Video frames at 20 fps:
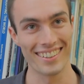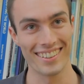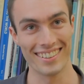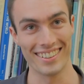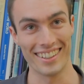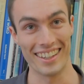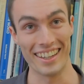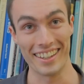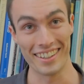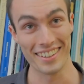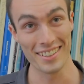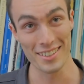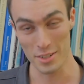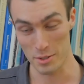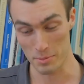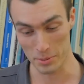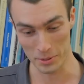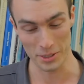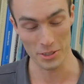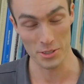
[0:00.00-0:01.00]
And then
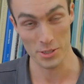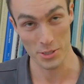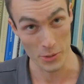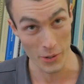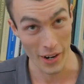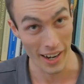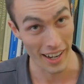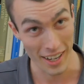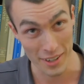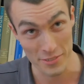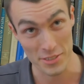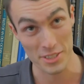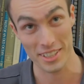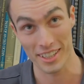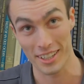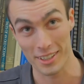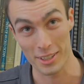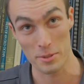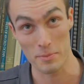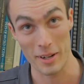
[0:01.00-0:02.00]
put those two halves
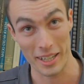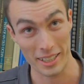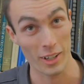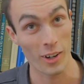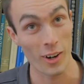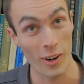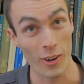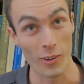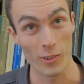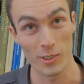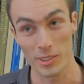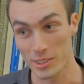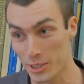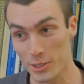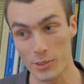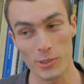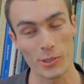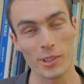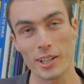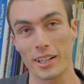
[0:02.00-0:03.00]
together to make a hole and you
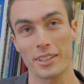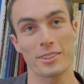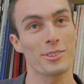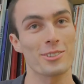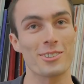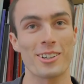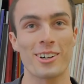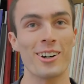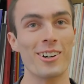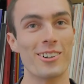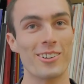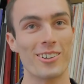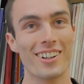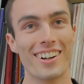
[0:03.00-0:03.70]
crawl out through the hole.